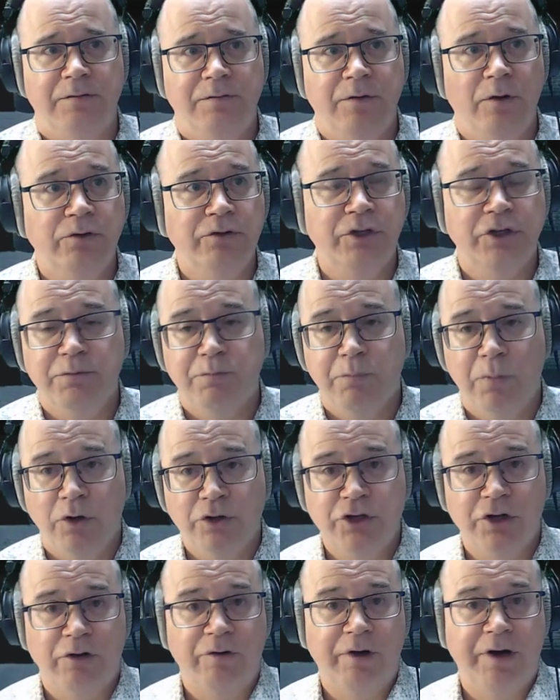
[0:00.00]
Voltage
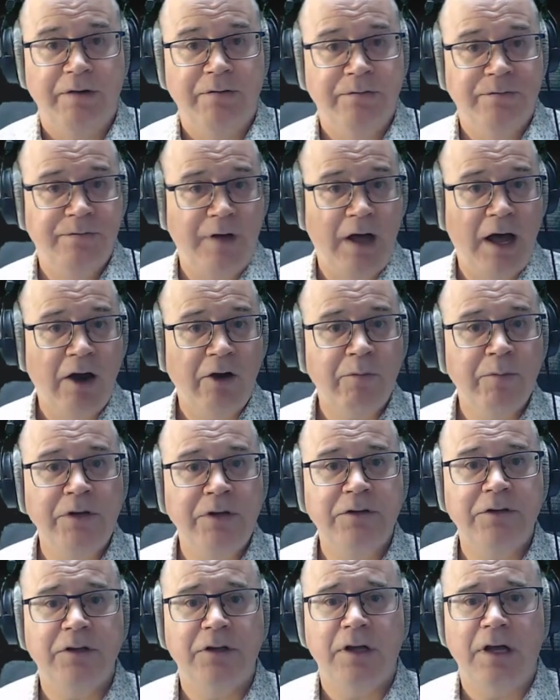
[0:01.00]
Modular
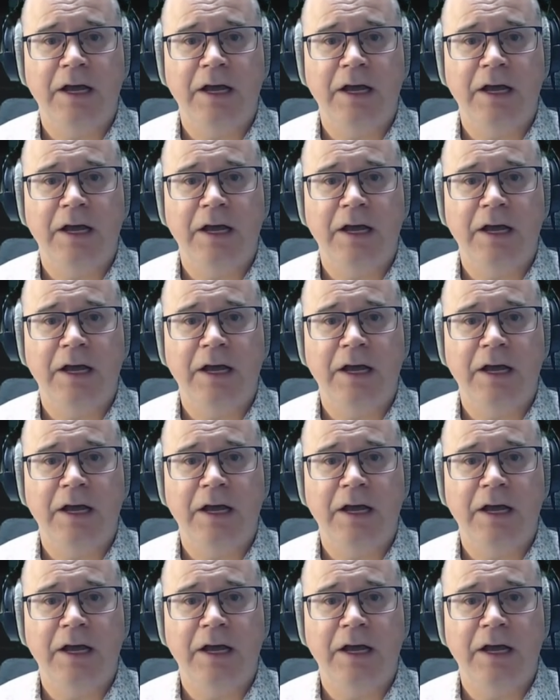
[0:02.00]
environment.